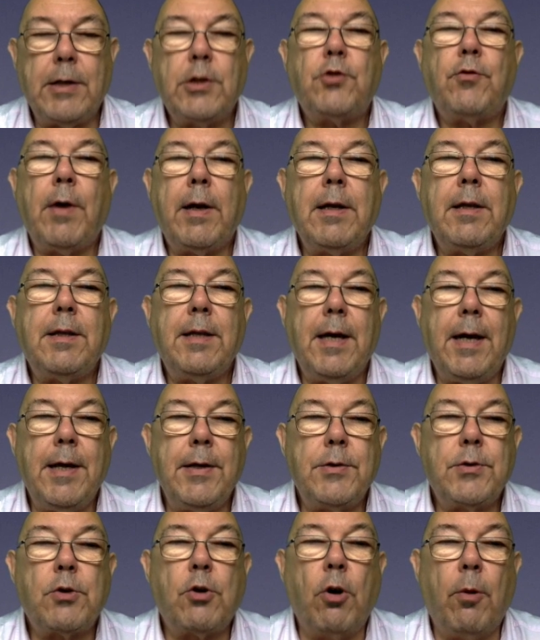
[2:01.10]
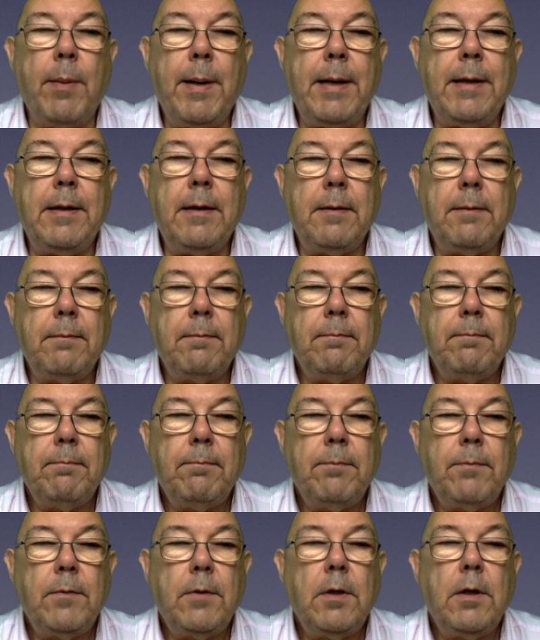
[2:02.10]
strength aids come in.
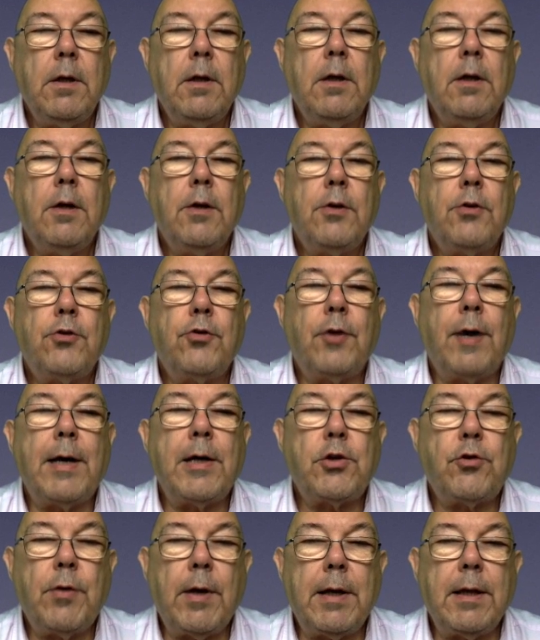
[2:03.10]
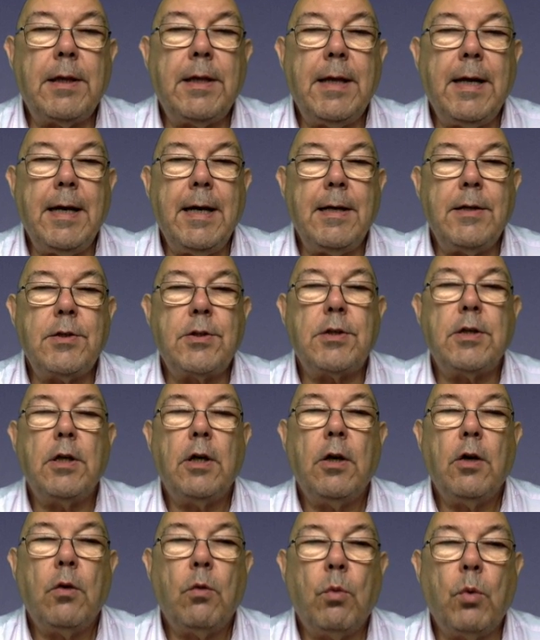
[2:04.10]
Dry strength aids
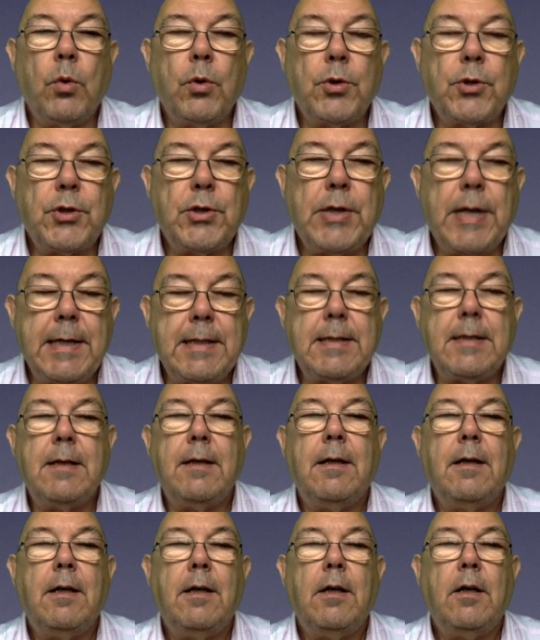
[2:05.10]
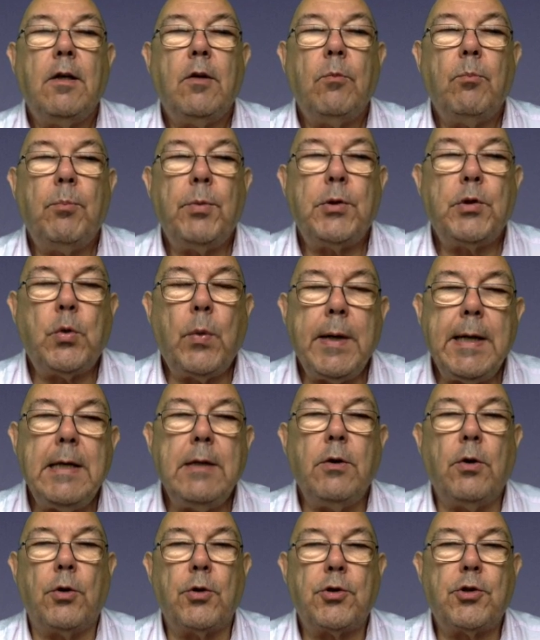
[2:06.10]
will sit between
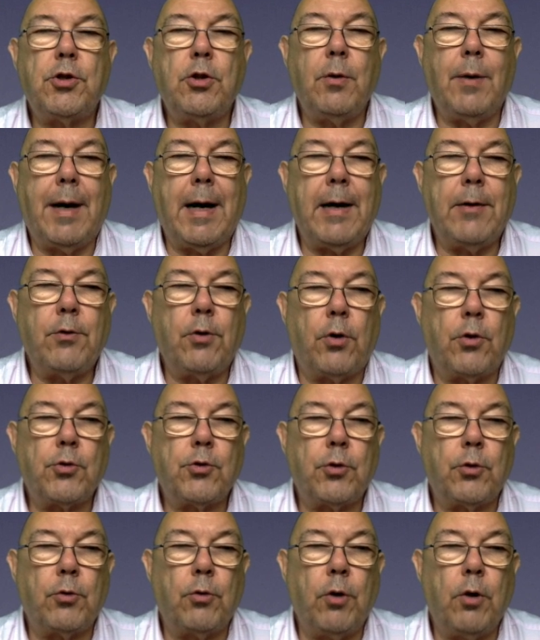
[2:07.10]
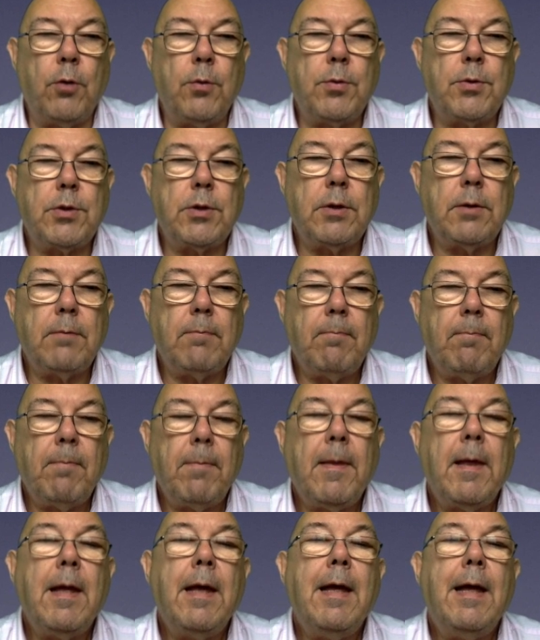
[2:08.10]
those two hydroxyl groups,
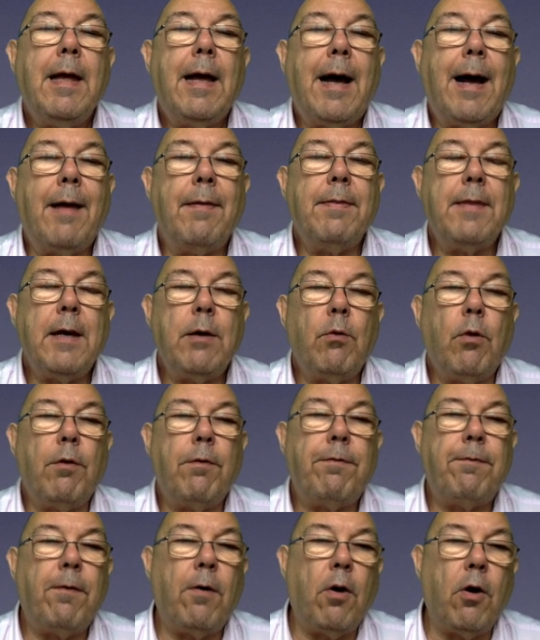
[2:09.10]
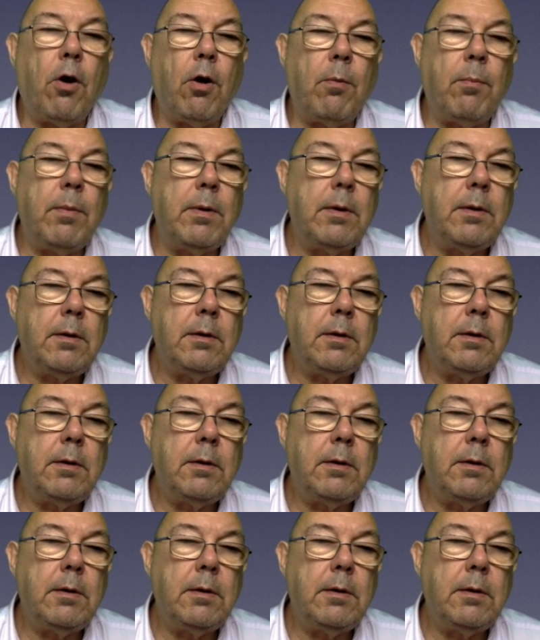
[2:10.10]
and they will form